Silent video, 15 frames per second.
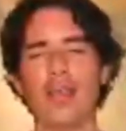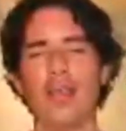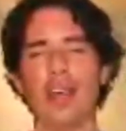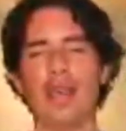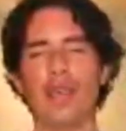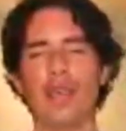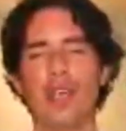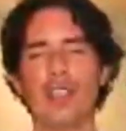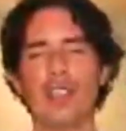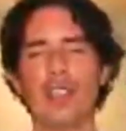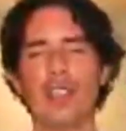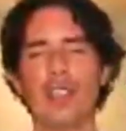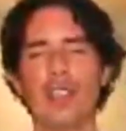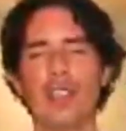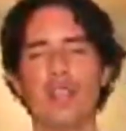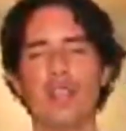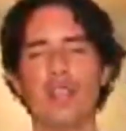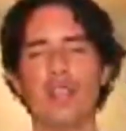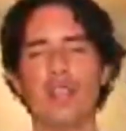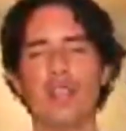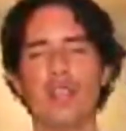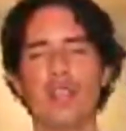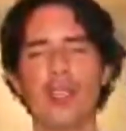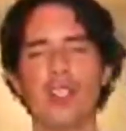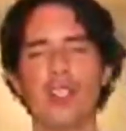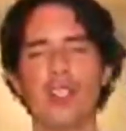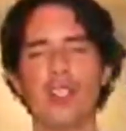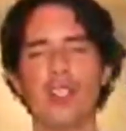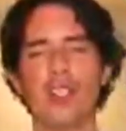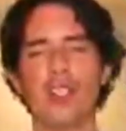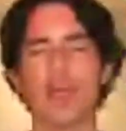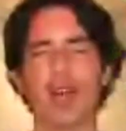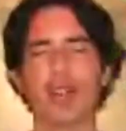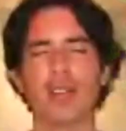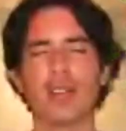vibrating my chest, my heart,